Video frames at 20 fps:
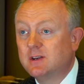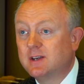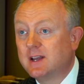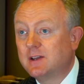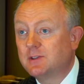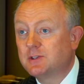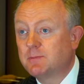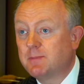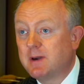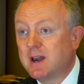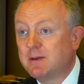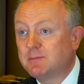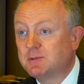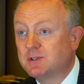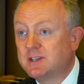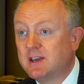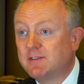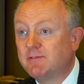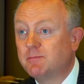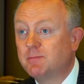down to
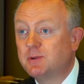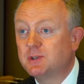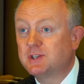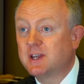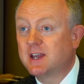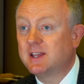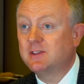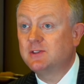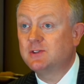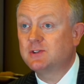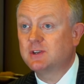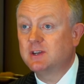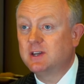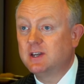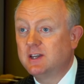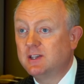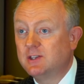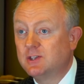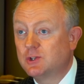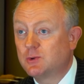perhaps 7%
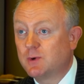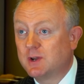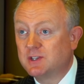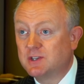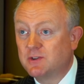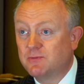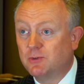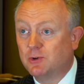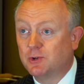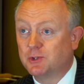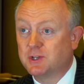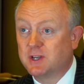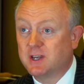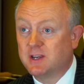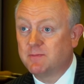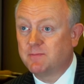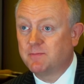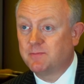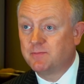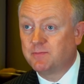in
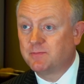2014.